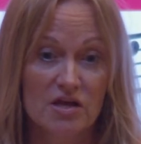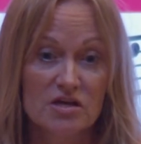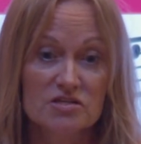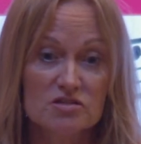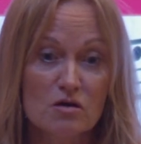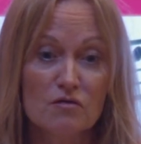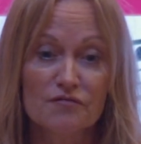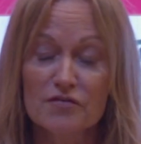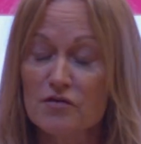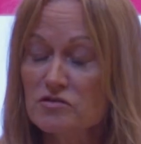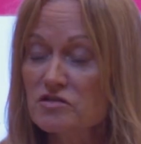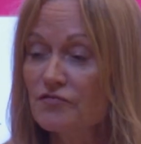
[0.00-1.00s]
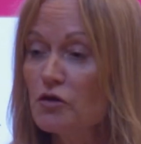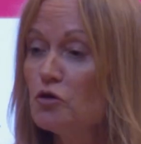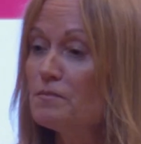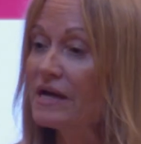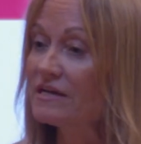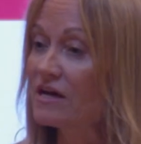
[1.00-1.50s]
So for those of you who
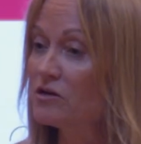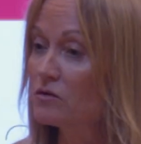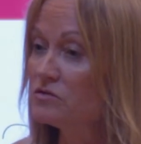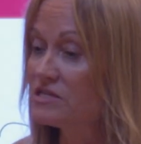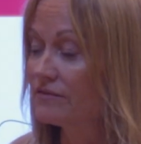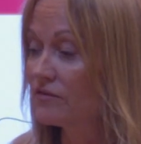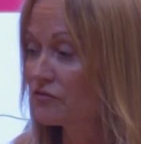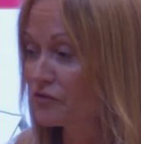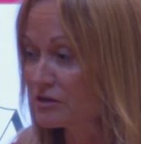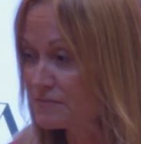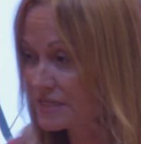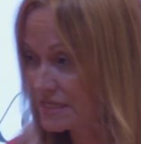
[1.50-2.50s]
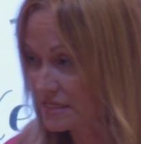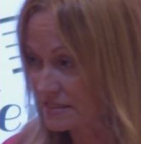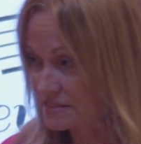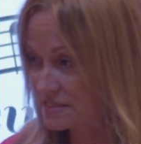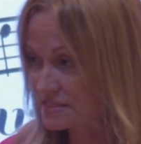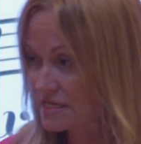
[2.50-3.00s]
might not know who David Friedman
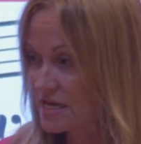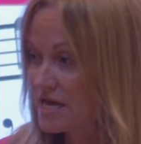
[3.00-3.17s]
is,